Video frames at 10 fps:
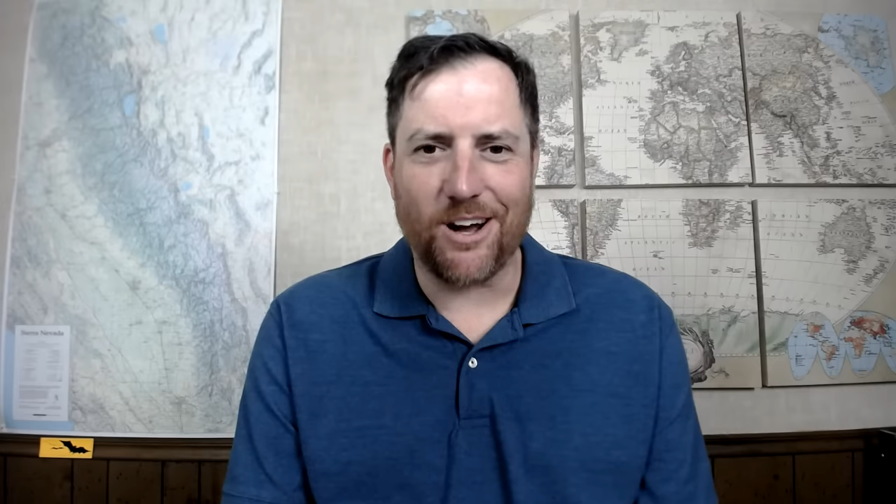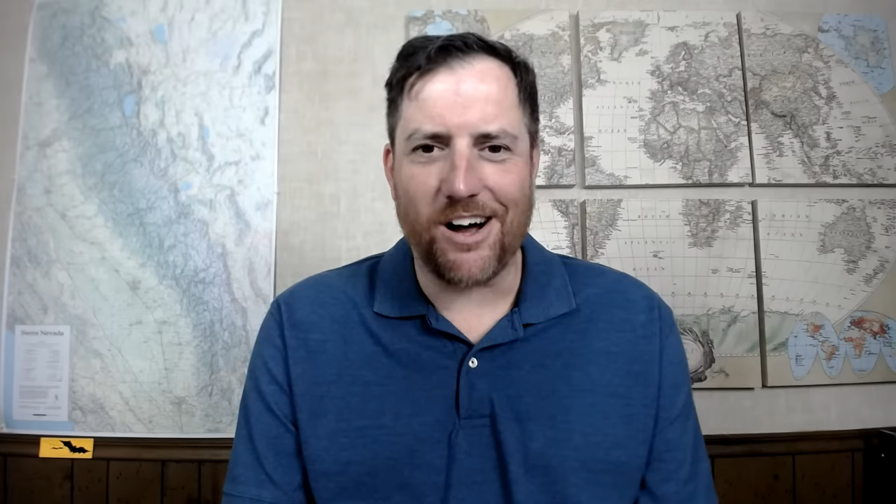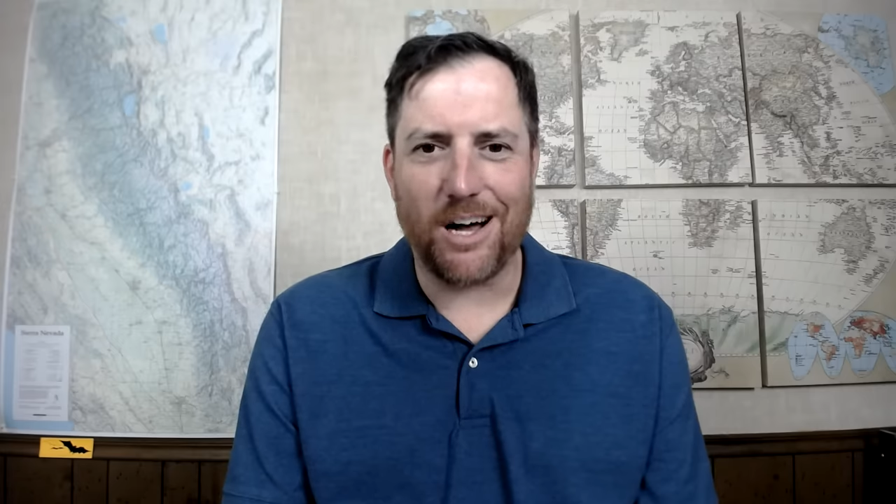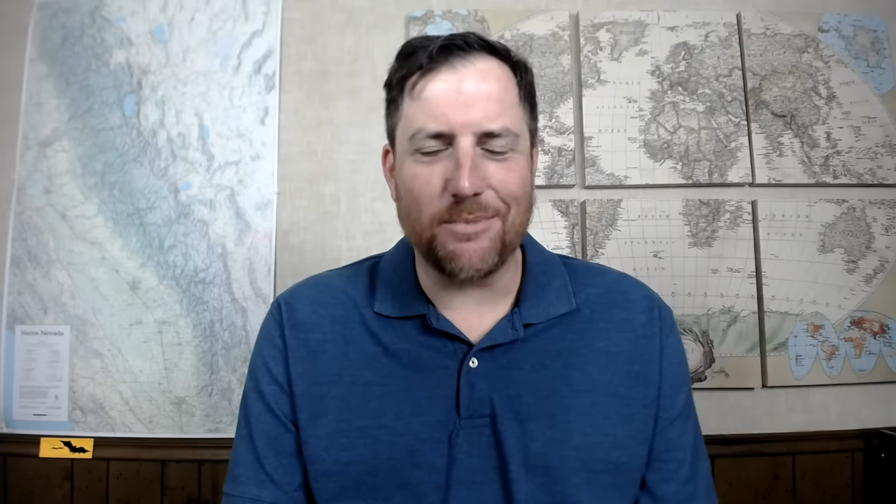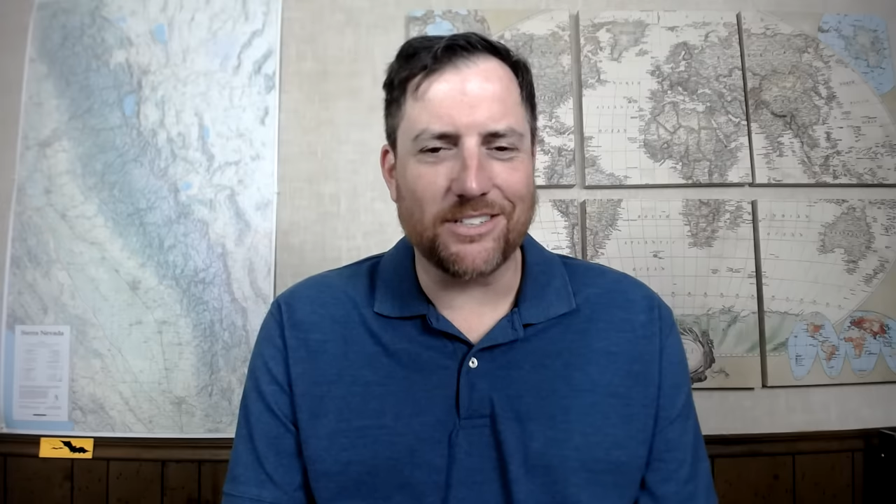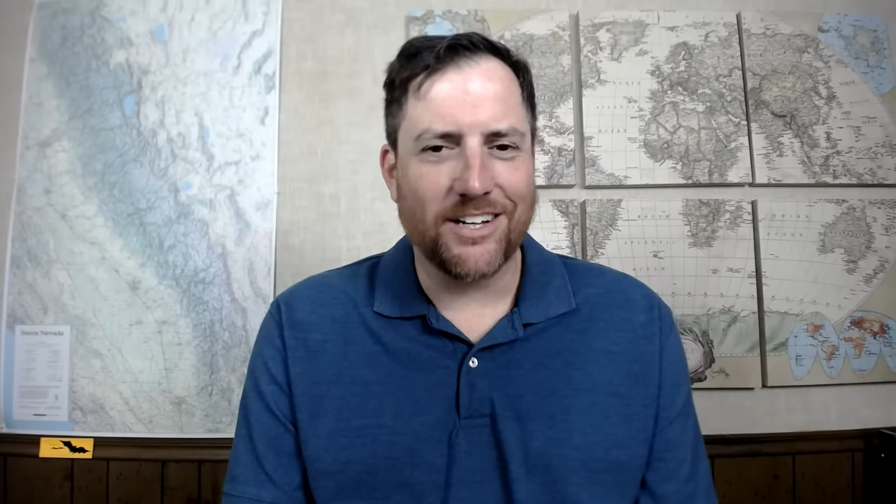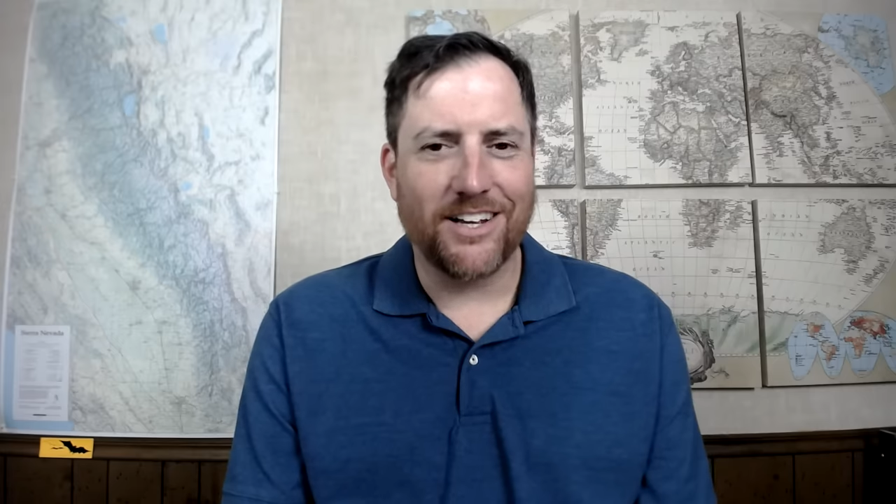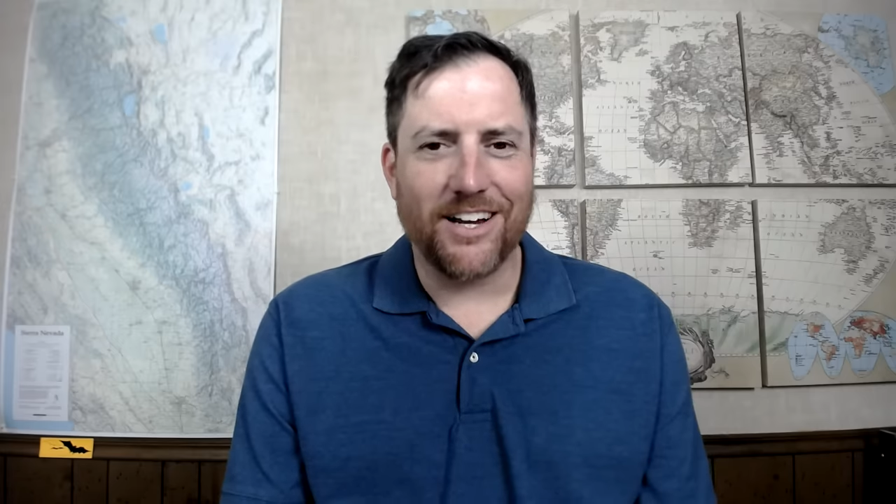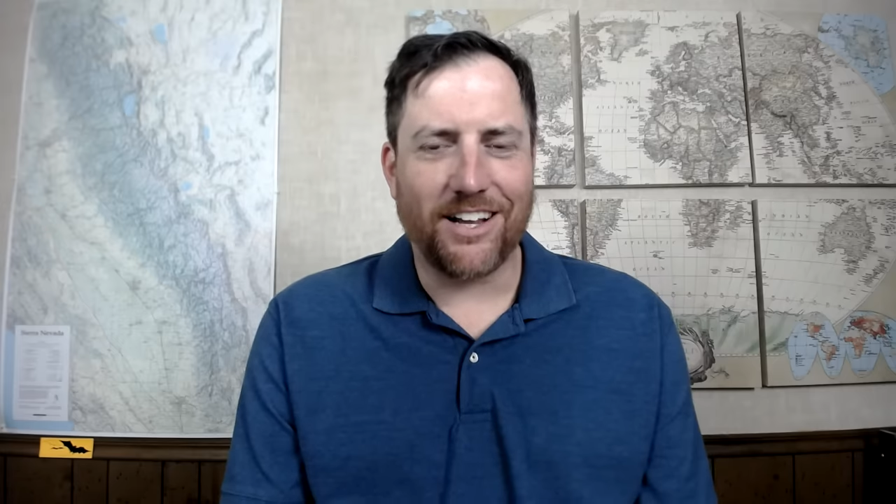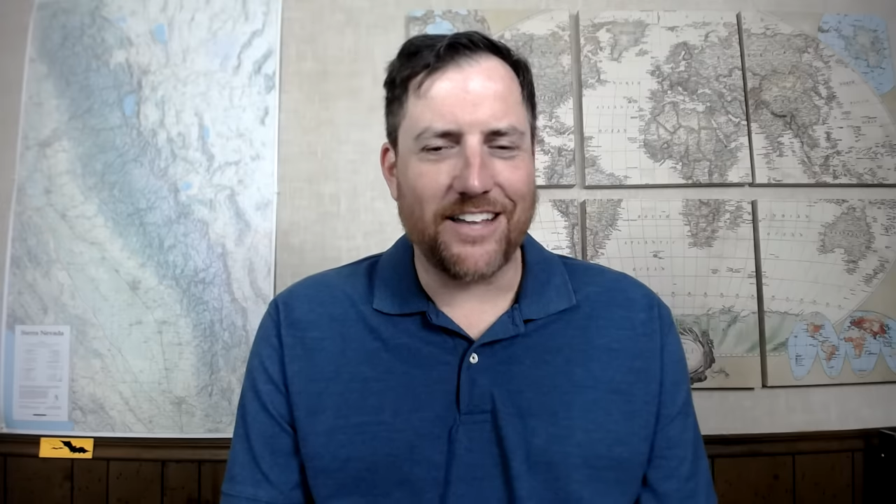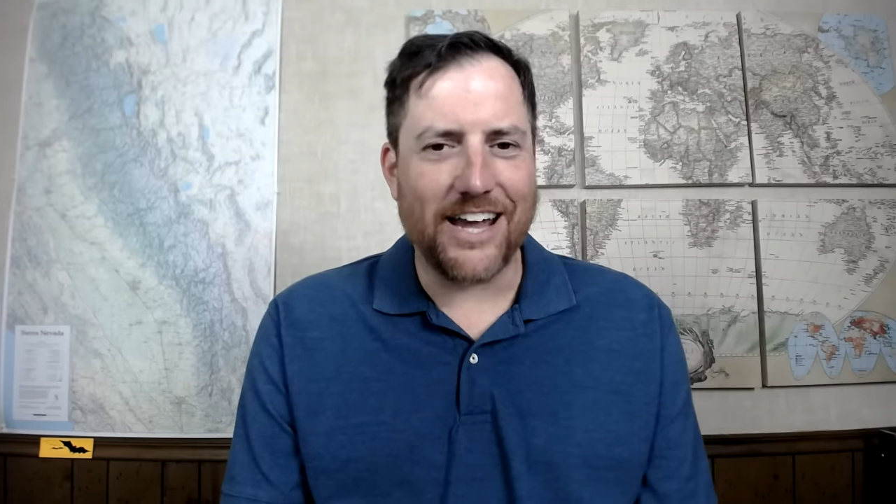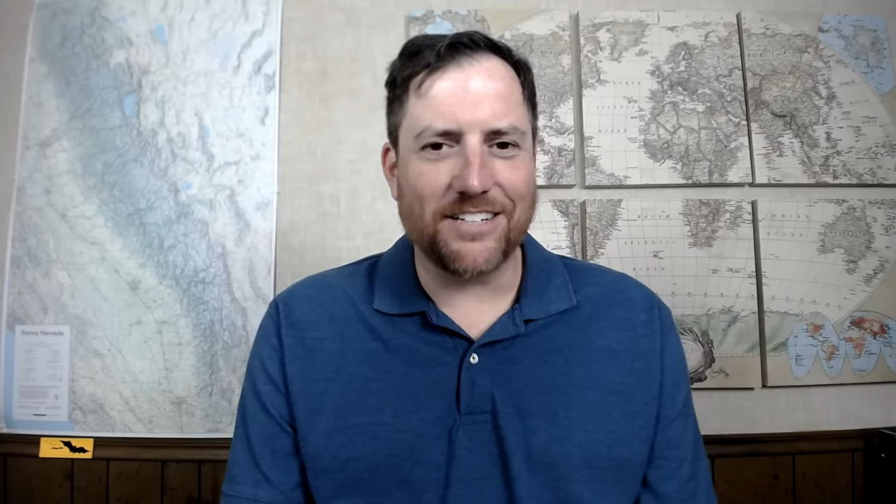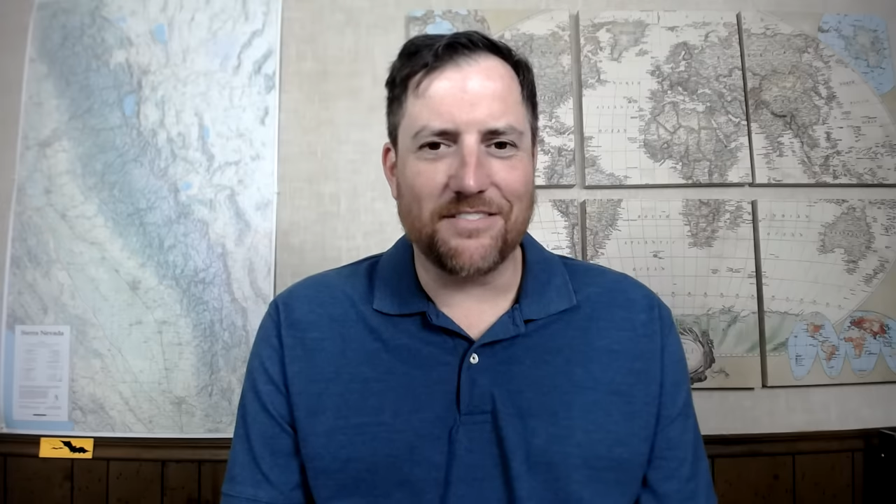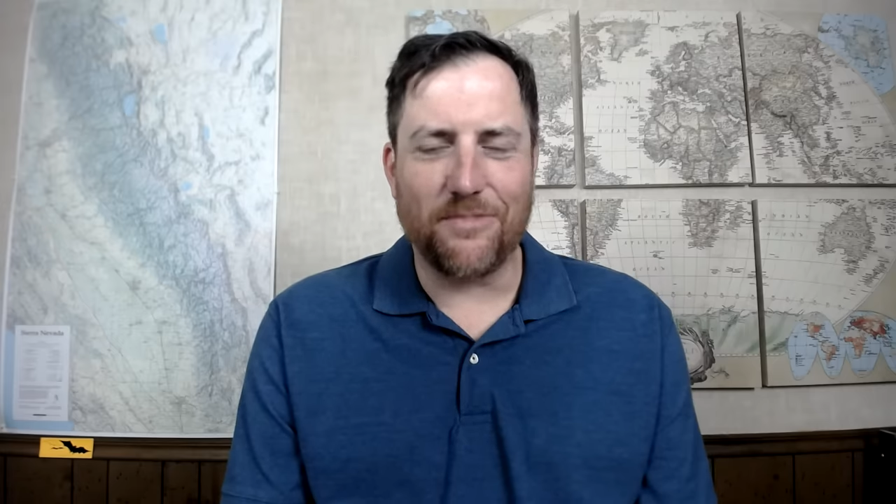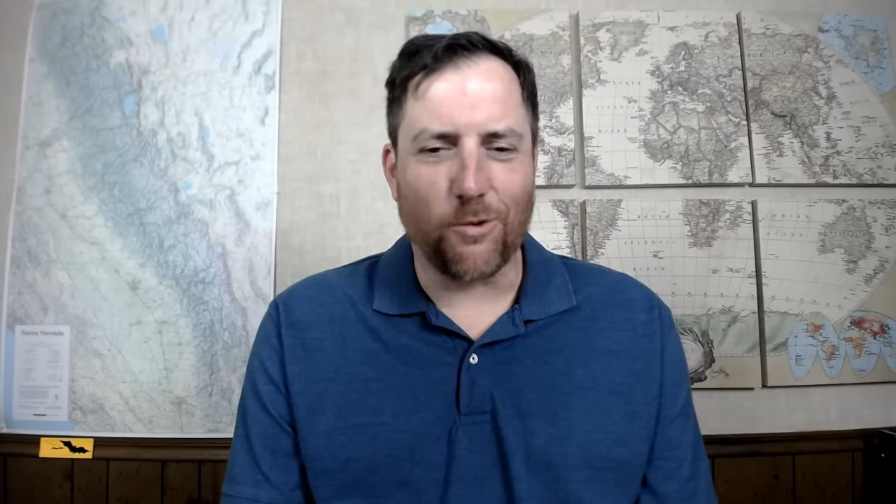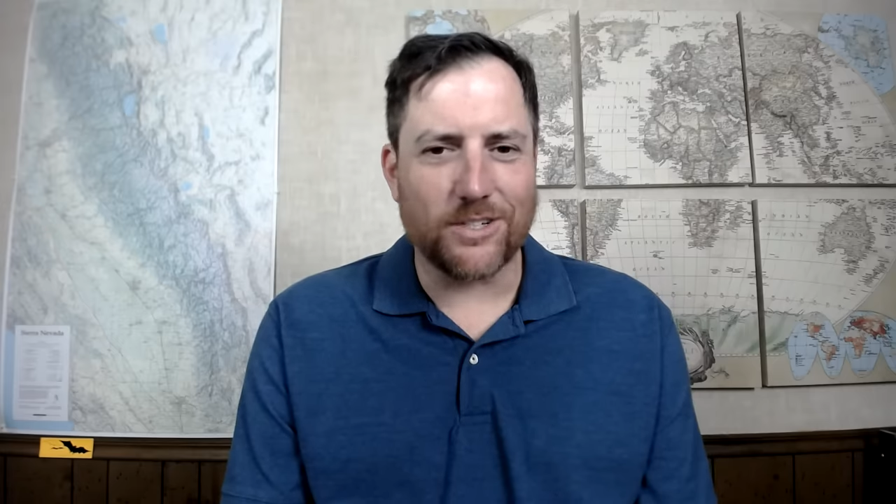and Cobb and Clayton